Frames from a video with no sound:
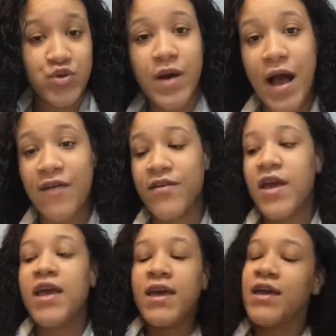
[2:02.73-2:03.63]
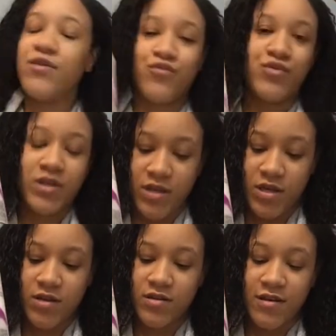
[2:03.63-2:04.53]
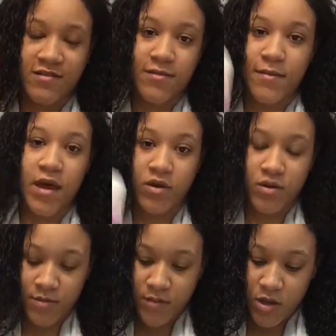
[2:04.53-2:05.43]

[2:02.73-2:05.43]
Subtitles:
you have. It really doesn't matter.